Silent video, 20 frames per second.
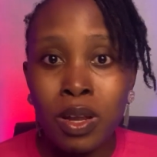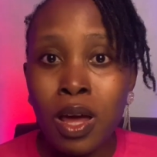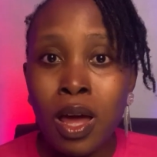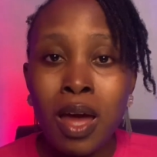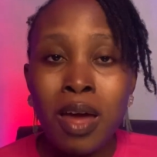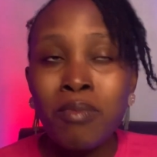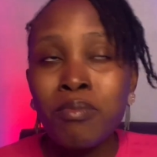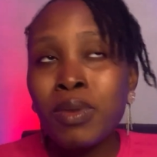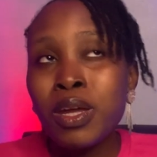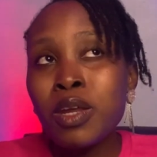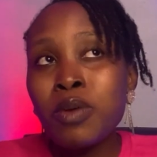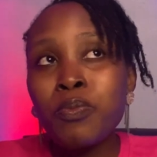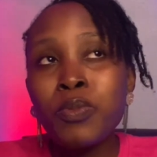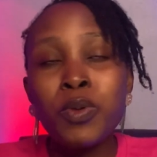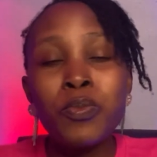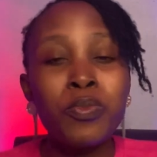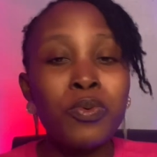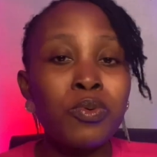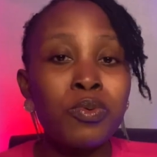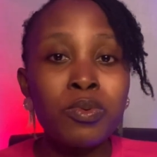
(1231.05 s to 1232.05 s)
Many
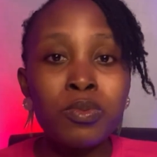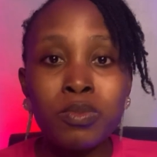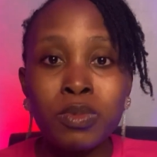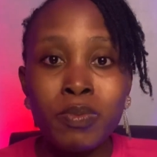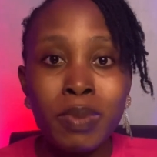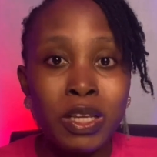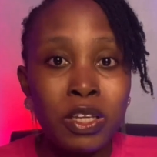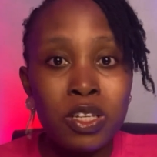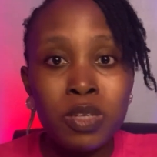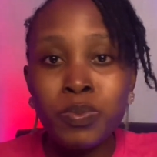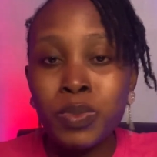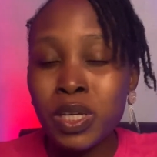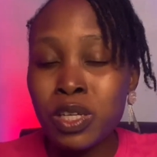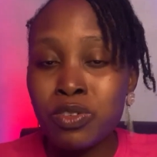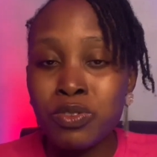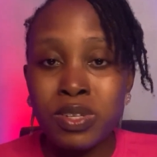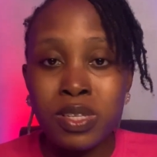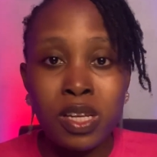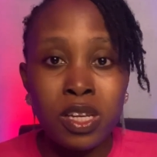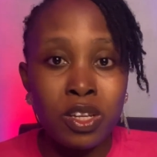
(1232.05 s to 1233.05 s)
people might just be
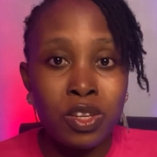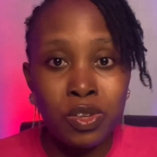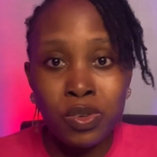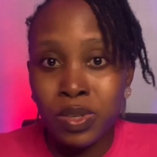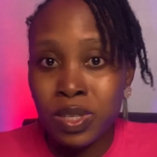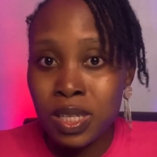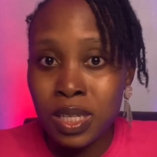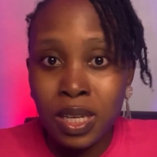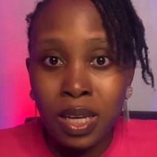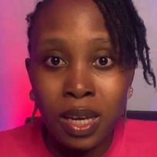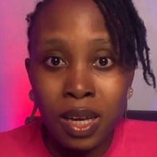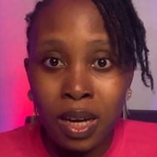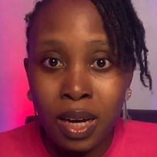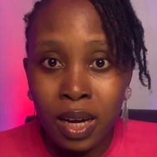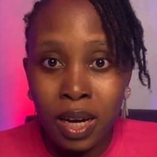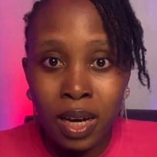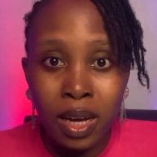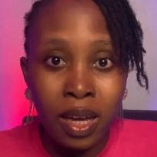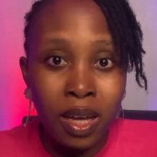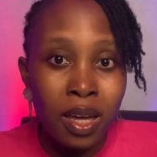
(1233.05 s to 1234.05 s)
interested in using
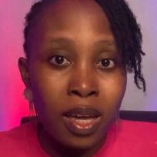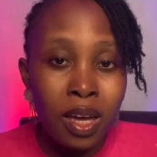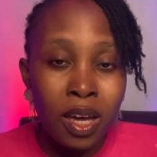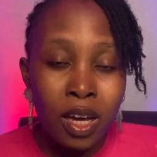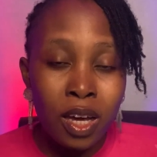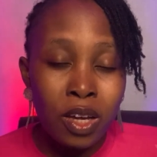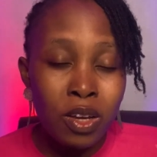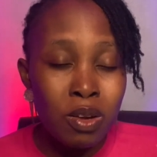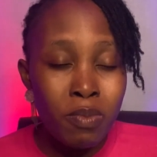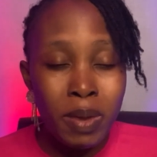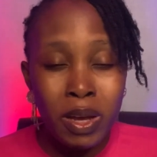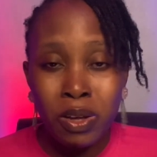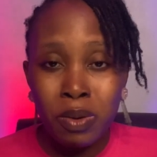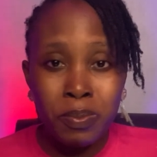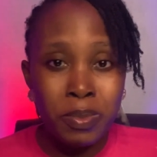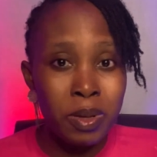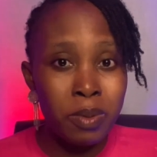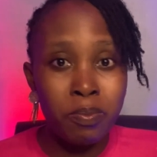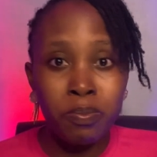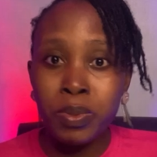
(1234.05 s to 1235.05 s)
AI. It might not be a
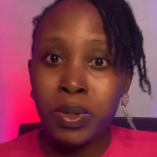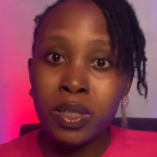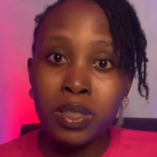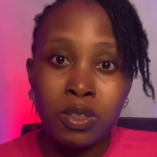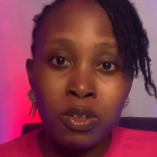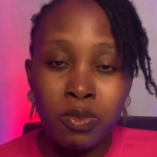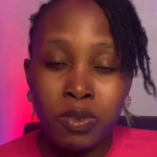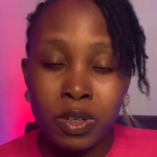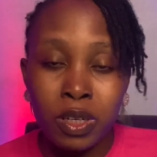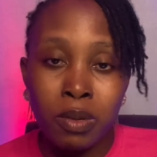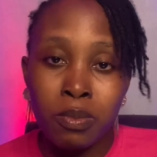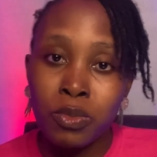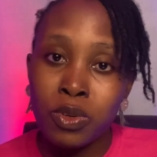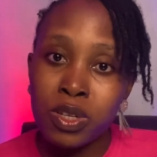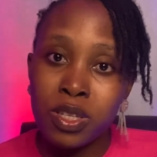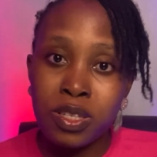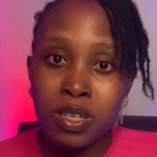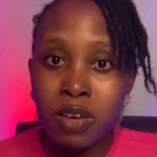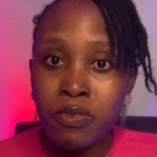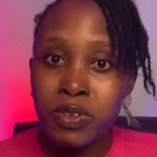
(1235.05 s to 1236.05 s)
big deal for them. Your
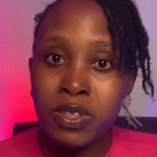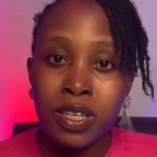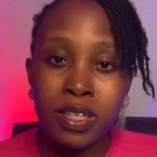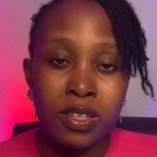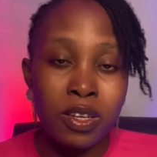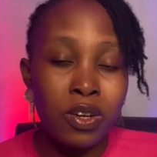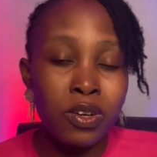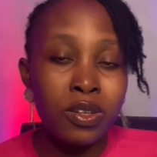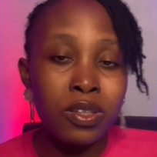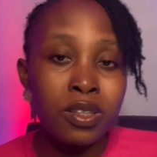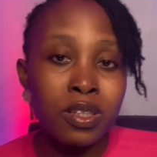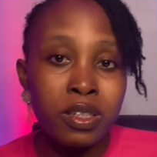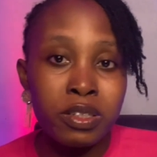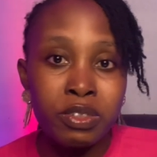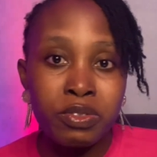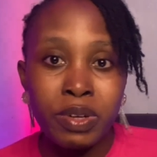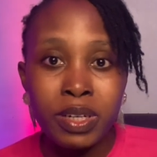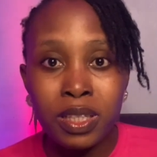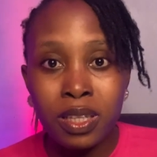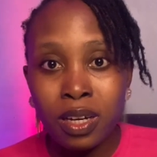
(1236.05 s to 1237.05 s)
service as a content
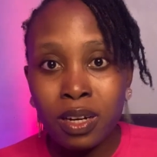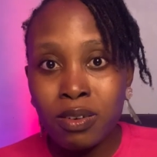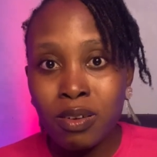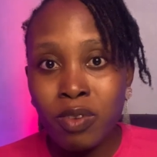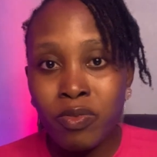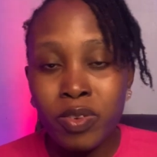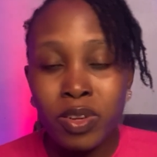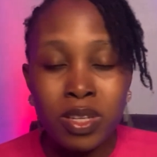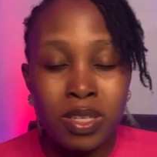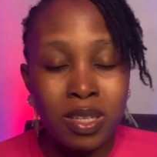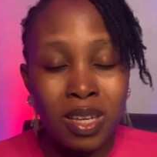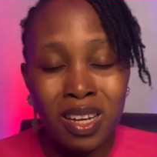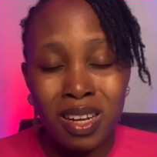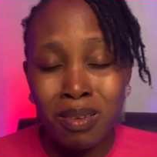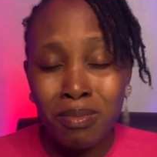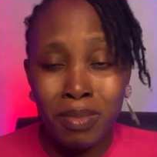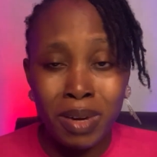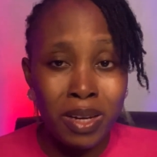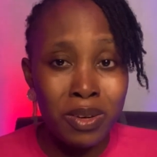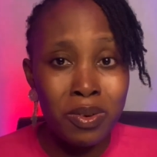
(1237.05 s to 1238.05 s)
writer, graphic designer might
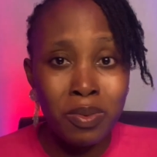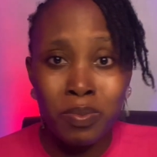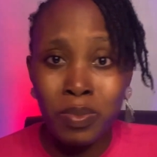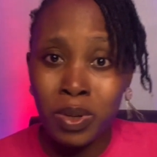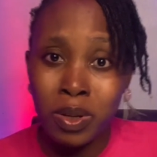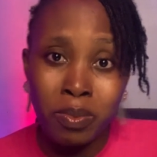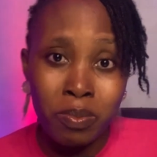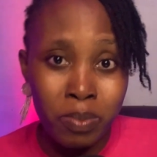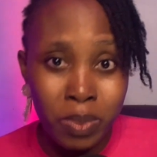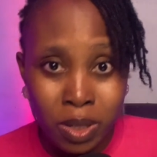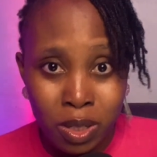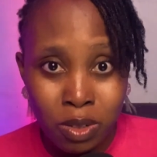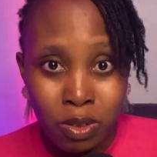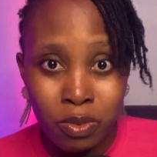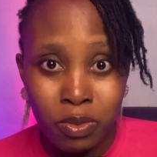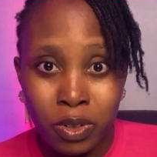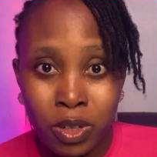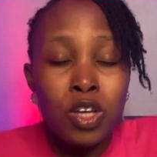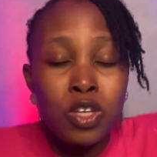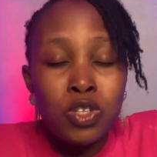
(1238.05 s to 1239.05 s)
not be a big deal for
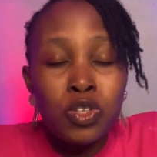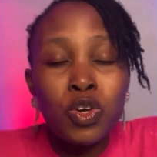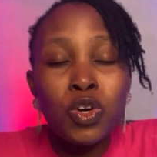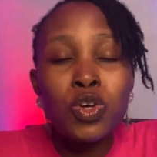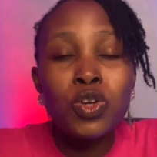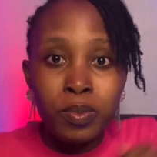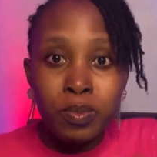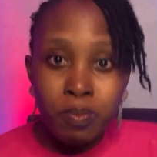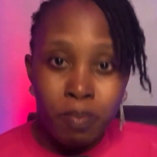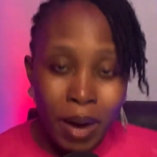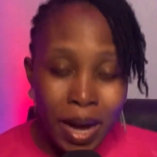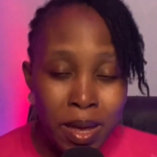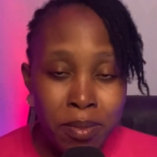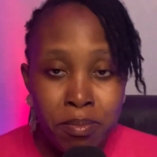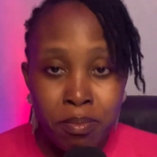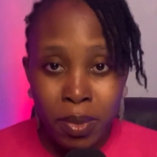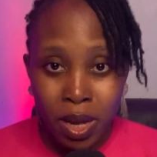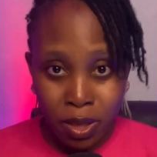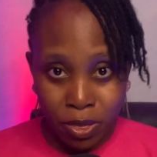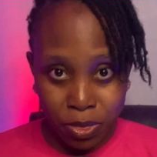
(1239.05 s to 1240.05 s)
them. So my
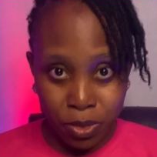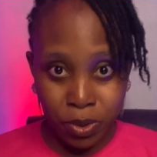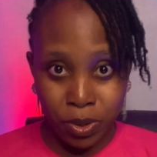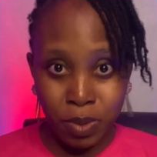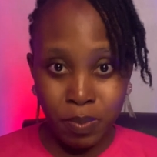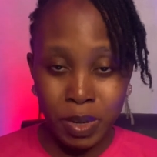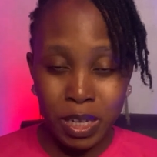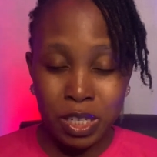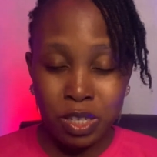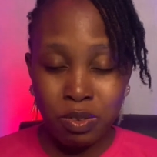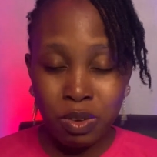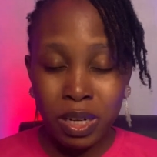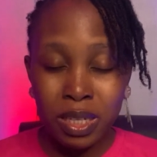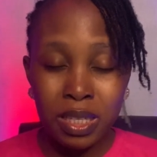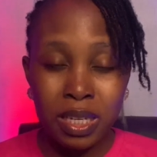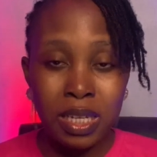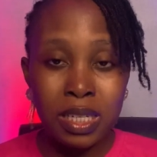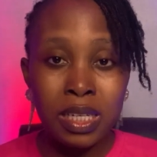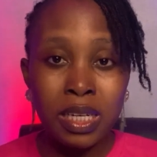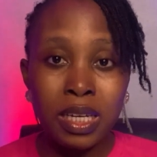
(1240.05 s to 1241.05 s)
method, my
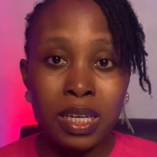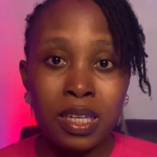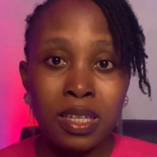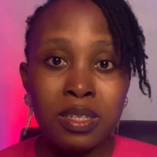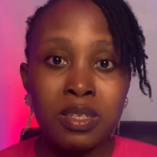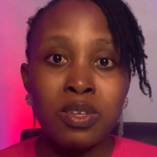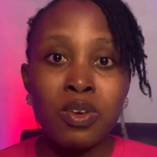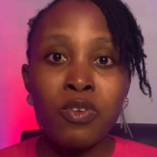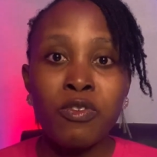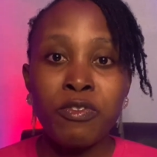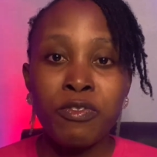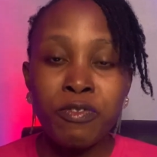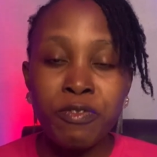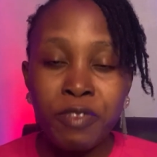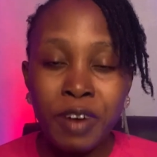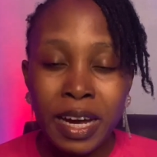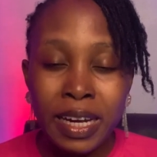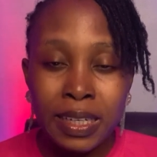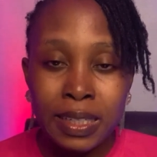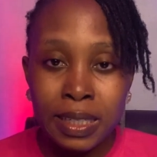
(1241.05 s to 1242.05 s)
strategy is
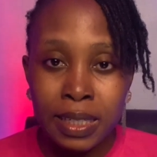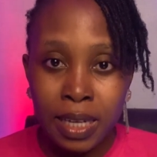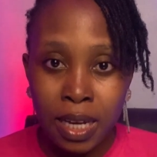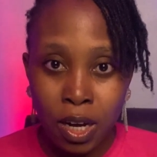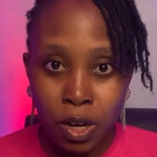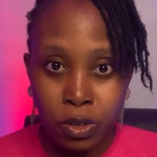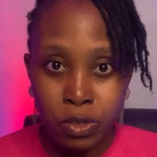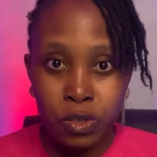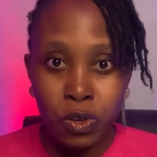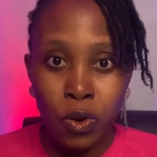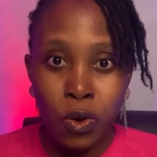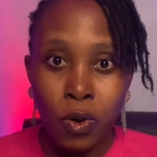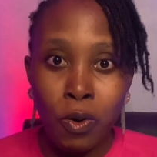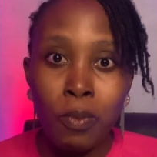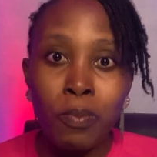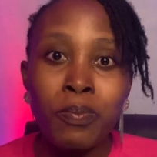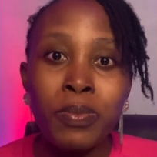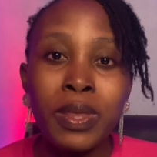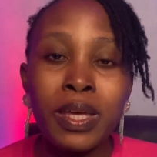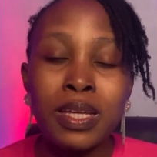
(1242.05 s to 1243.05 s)
finding out
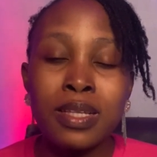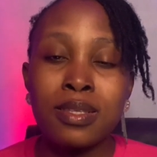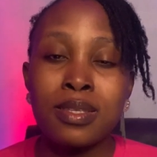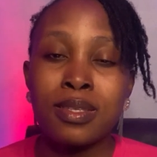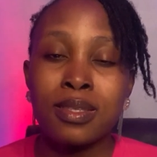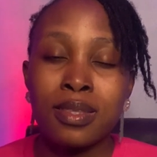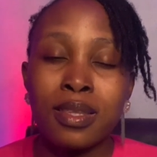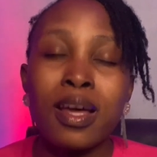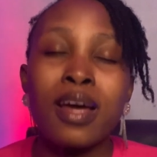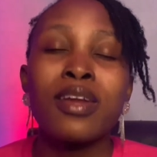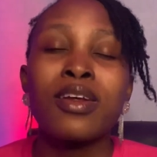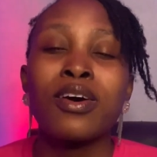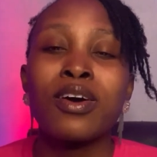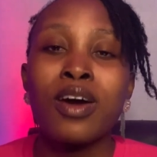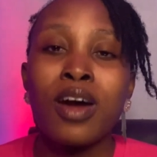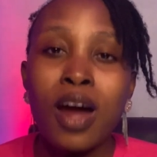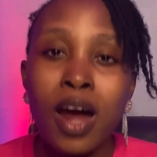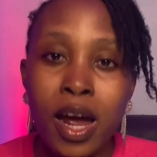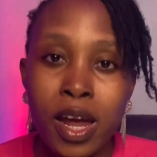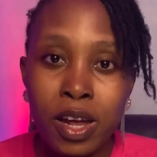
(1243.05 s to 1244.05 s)
companies that are
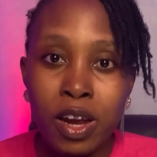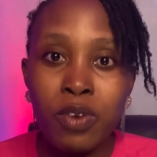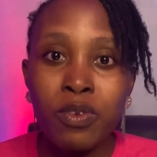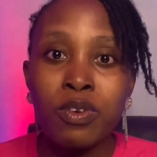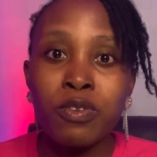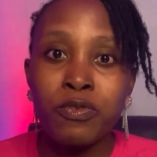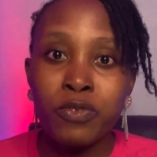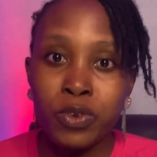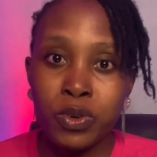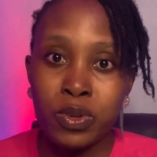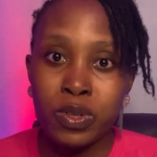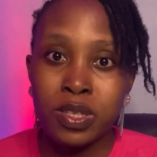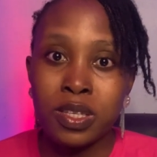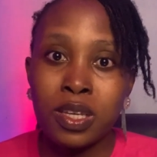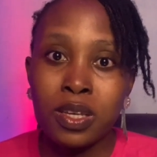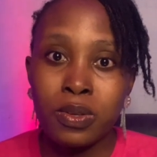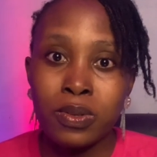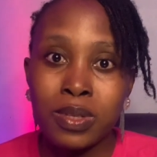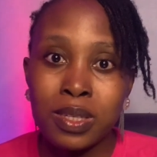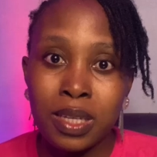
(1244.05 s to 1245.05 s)
hiring for your skill
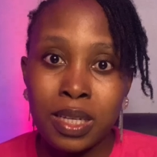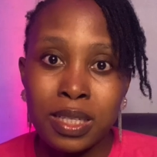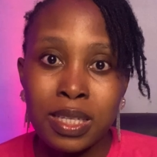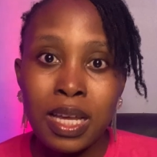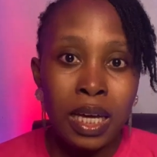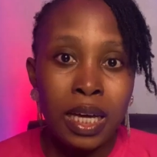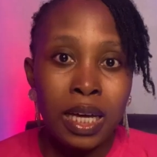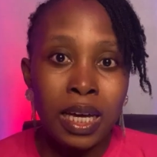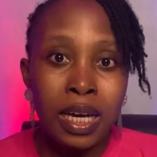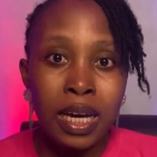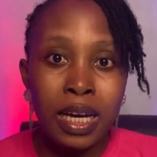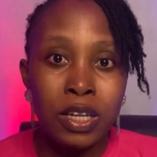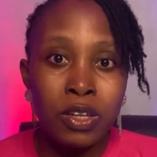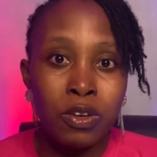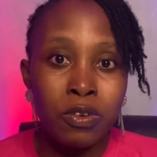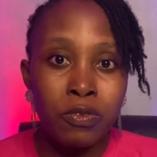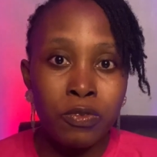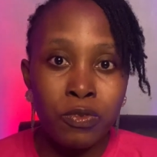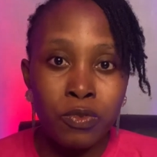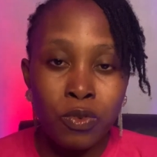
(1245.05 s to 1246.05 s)
set. It kind
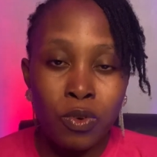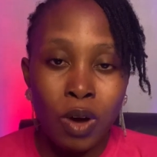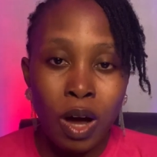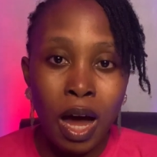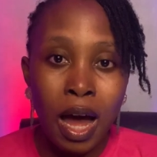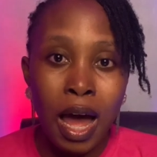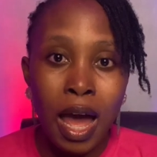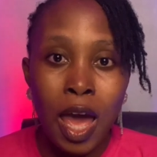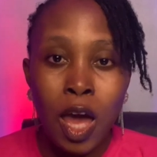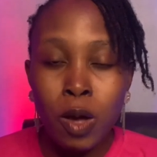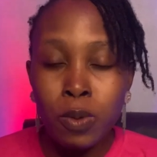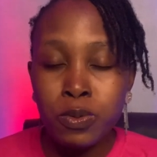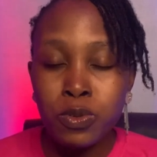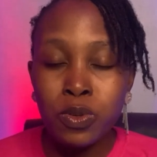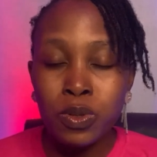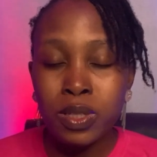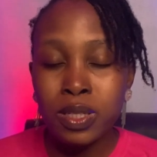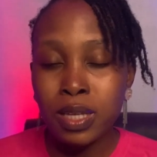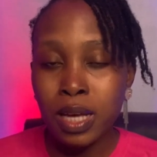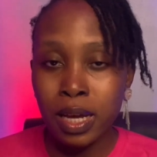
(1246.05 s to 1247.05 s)
of helps you
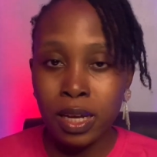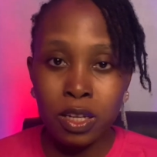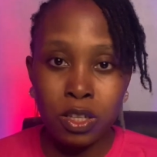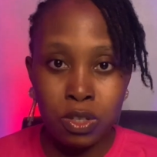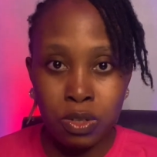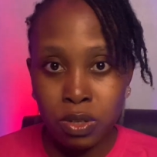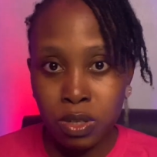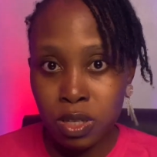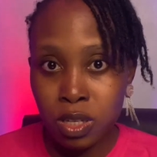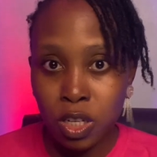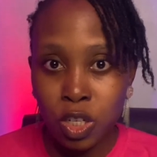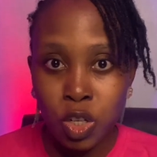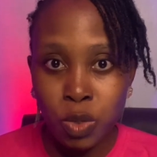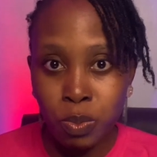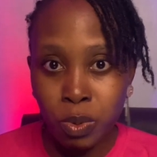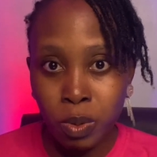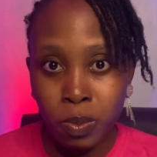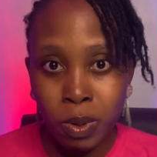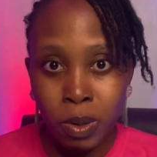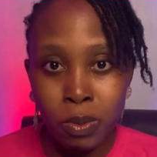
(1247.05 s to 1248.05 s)
target your search
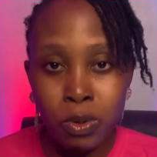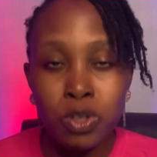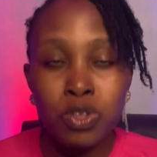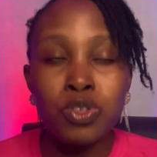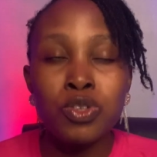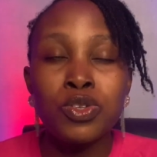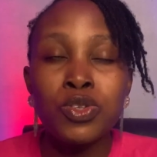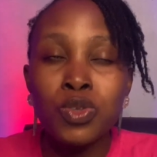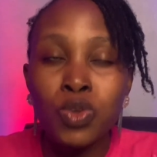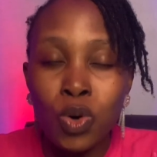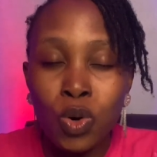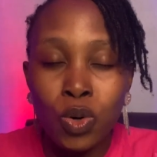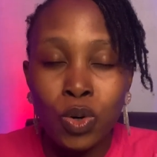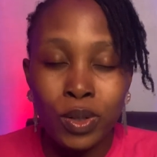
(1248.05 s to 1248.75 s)
properly, because you know